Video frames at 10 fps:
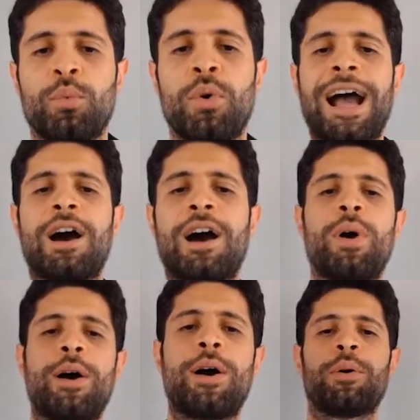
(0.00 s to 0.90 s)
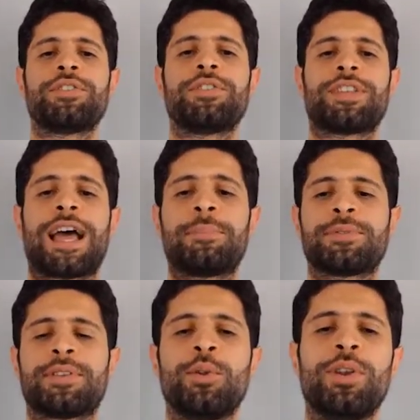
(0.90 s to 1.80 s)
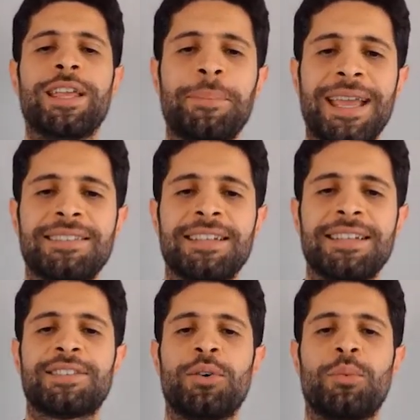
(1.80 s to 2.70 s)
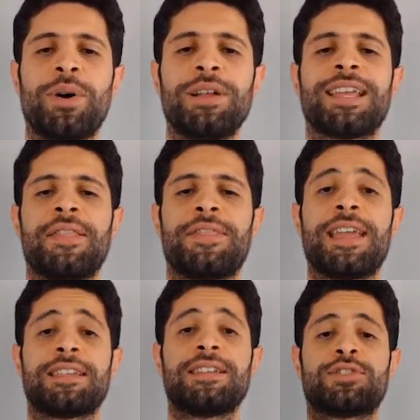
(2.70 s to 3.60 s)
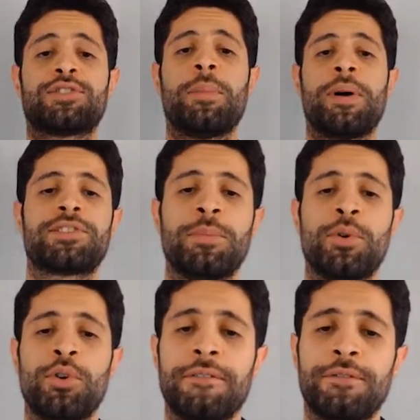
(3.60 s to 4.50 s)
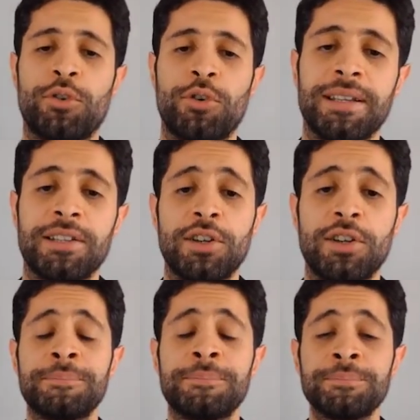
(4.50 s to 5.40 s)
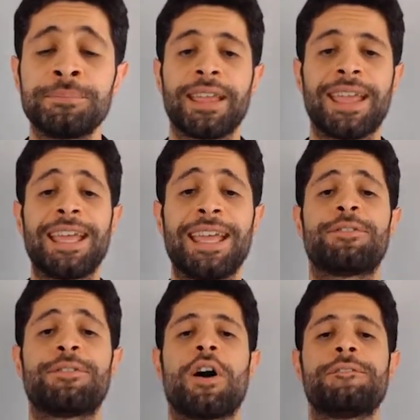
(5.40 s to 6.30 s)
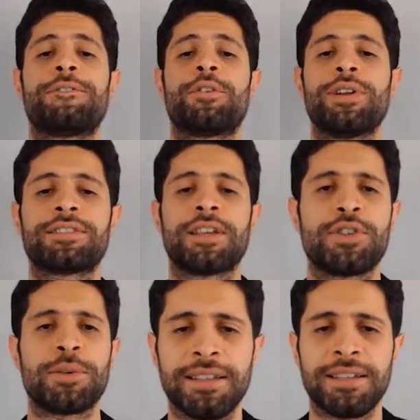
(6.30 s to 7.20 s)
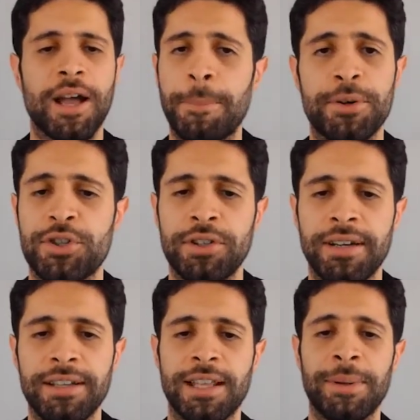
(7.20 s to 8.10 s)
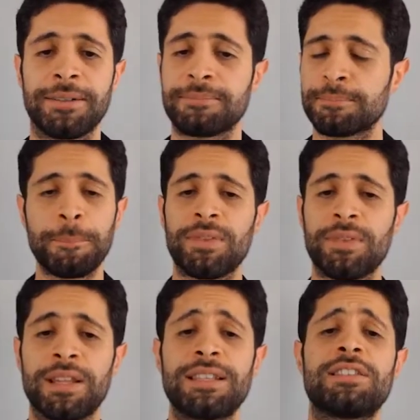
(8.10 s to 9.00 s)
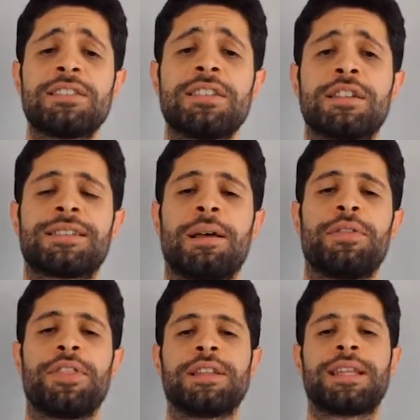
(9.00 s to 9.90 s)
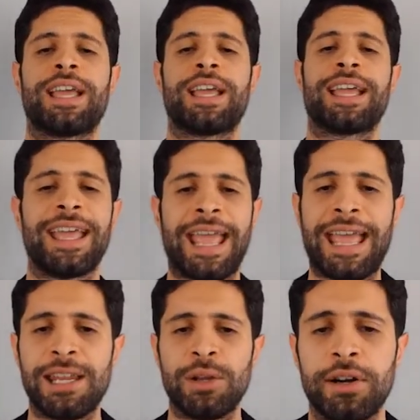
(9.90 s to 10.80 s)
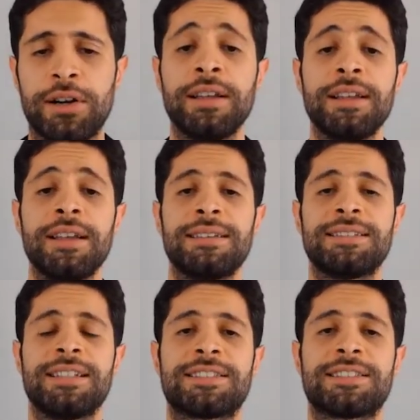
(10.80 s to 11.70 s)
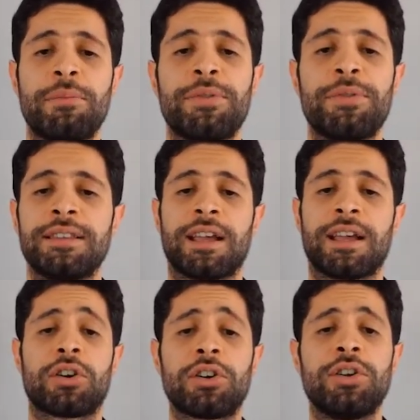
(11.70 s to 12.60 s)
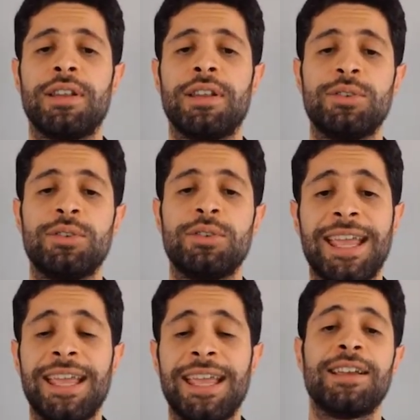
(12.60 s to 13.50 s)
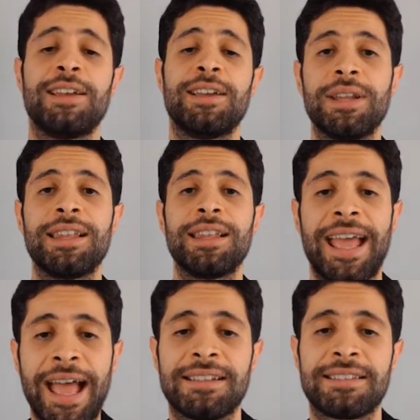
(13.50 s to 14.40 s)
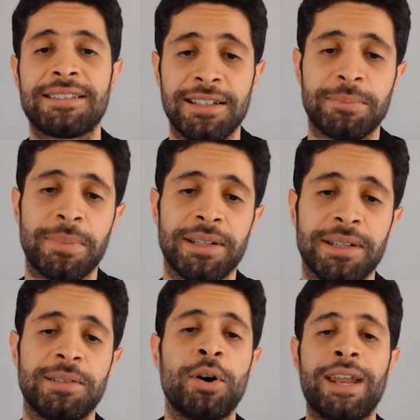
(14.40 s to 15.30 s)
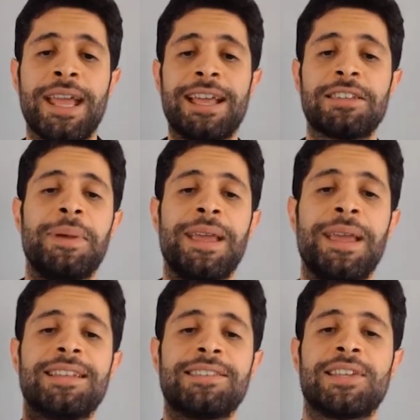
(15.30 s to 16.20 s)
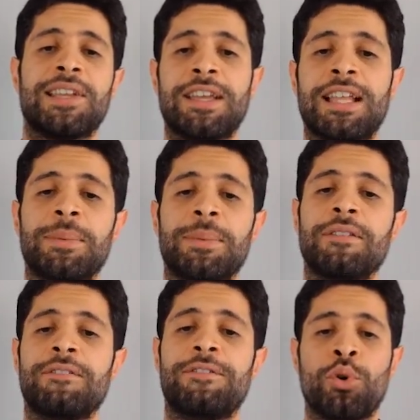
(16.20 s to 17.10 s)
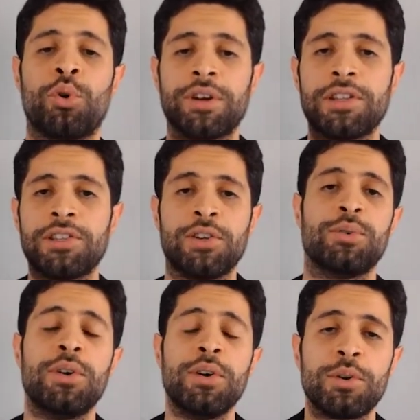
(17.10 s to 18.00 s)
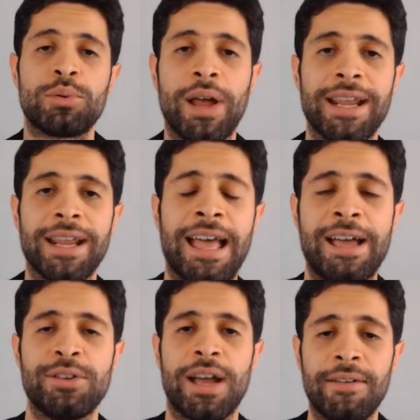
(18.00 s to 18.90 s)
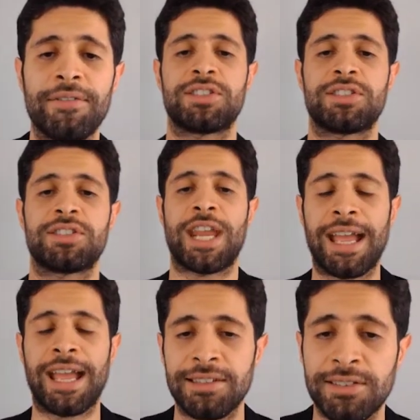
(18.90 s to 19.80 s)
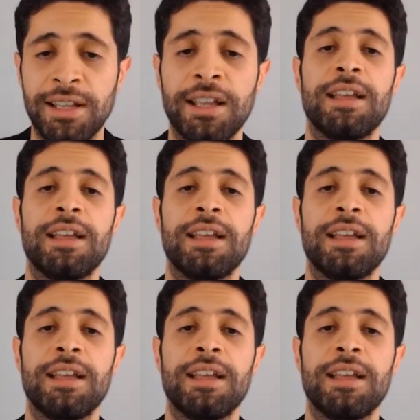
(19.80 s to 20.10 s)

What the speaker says: Wow, wow, that was absolutely amazing. So once again, thank you so much, Simone, for being here and for offering such amazing opportunities. I mean, this is not something that you can get anywhere. This is something that currently you can't really access, but Simone has made this available for you right now. You have this chance.